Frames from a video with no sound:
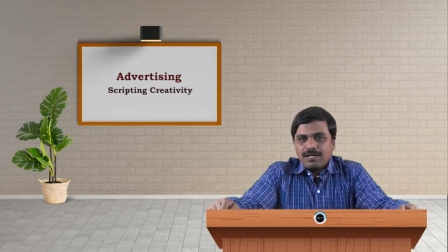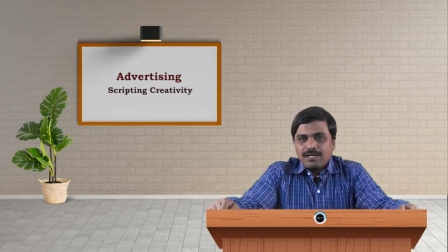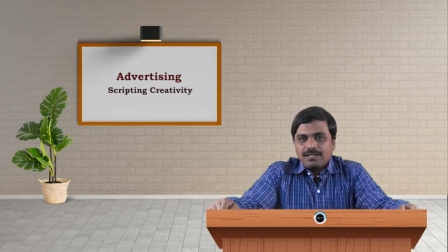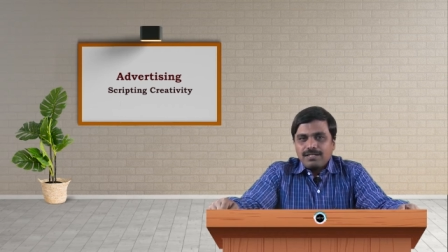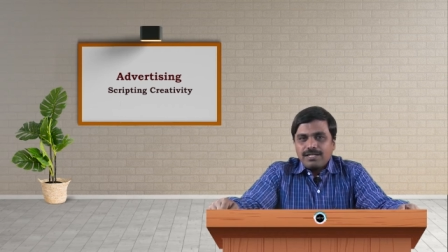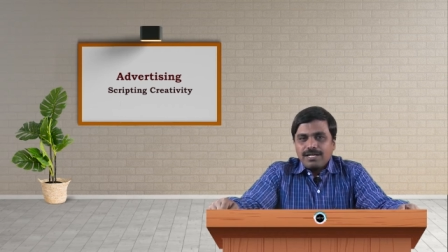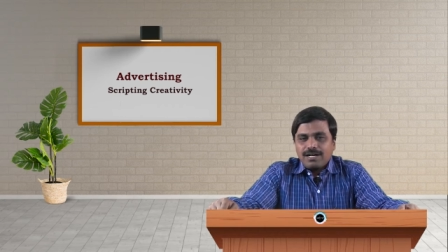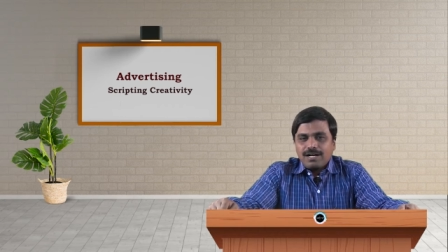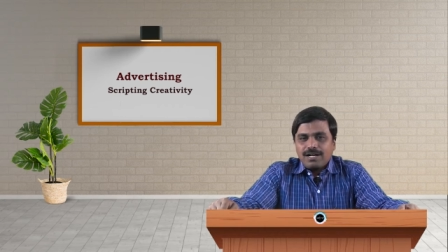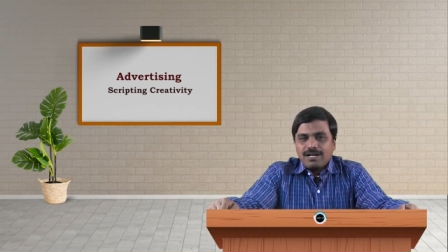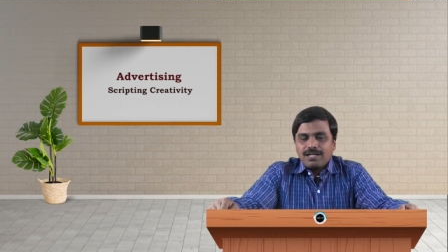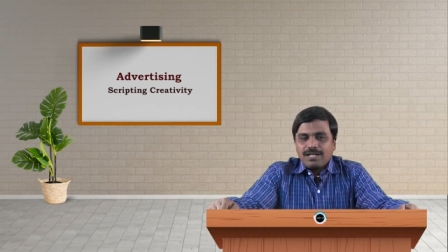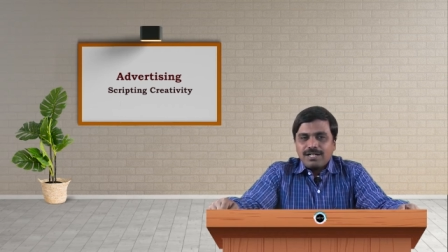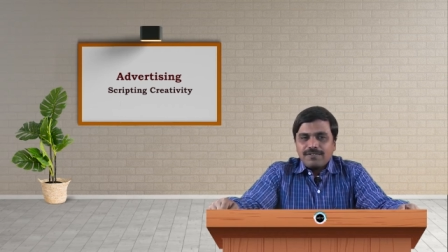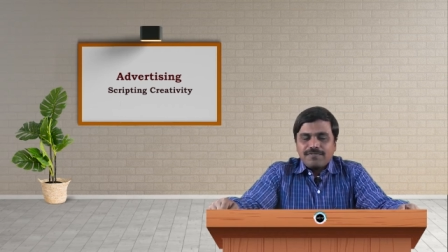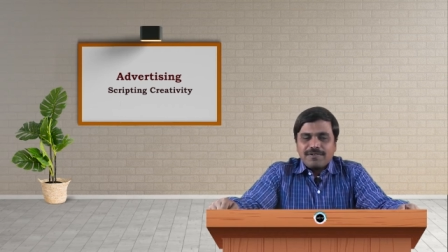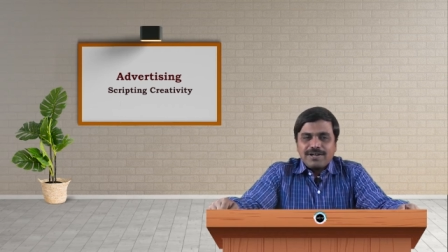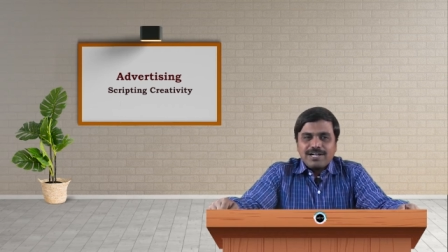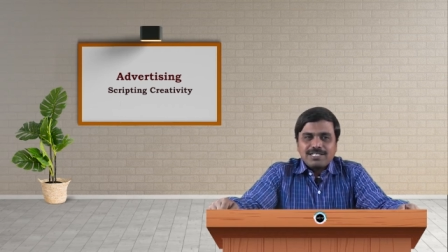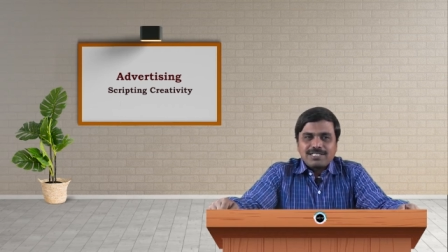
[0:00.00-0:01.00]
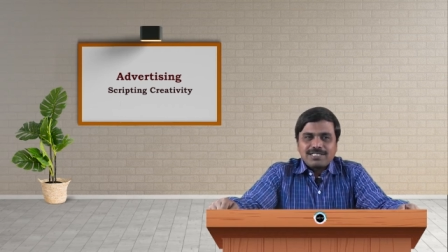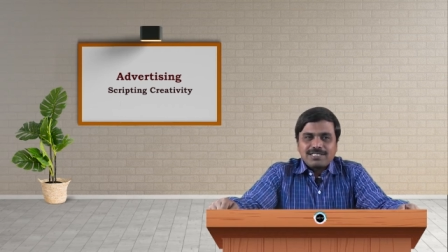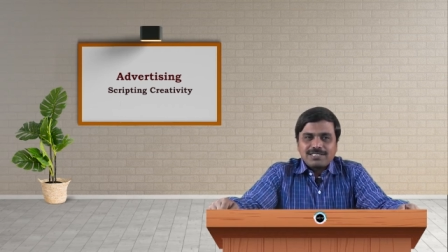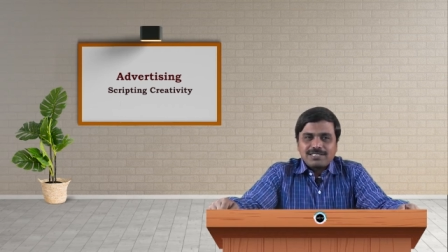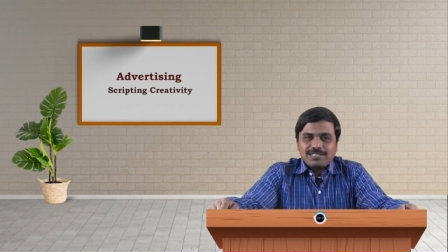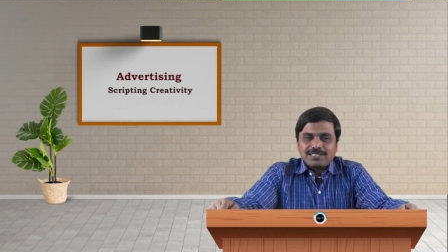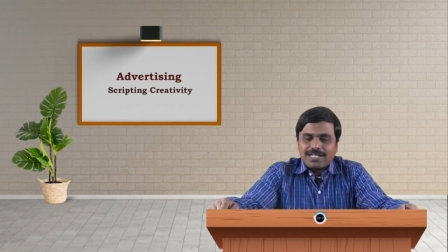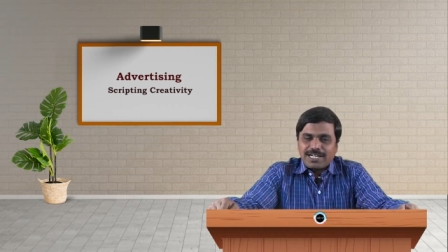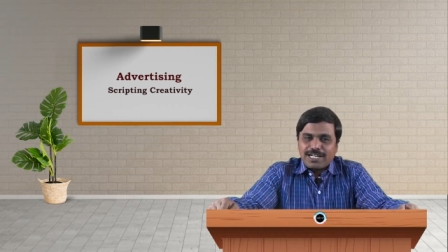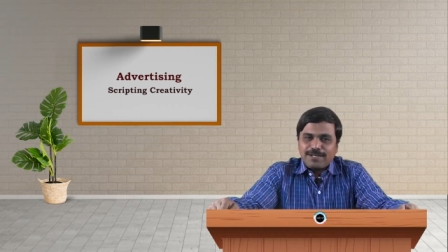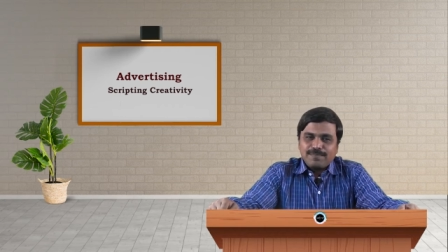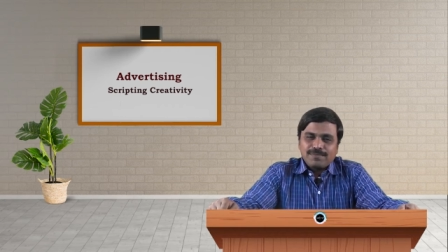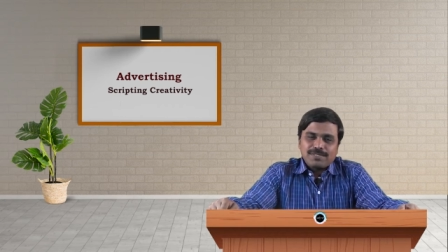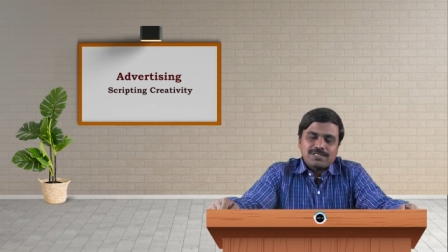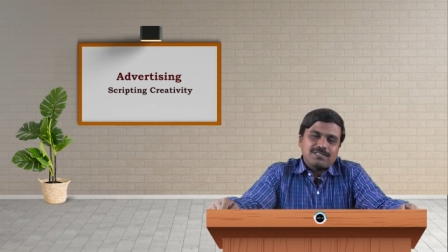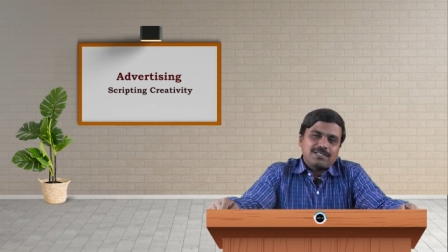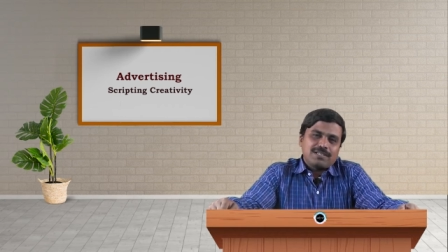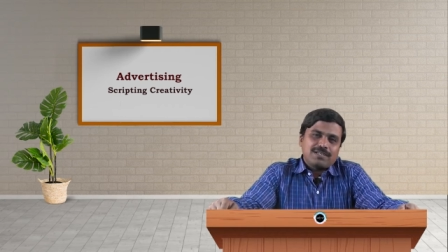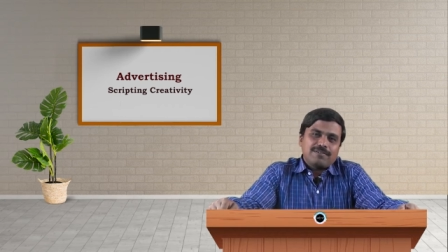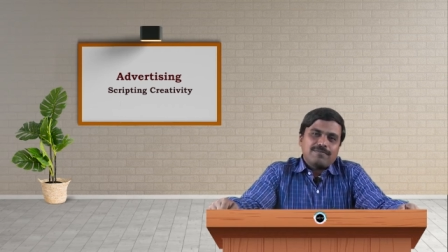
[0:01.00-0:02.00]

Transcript: There are different streams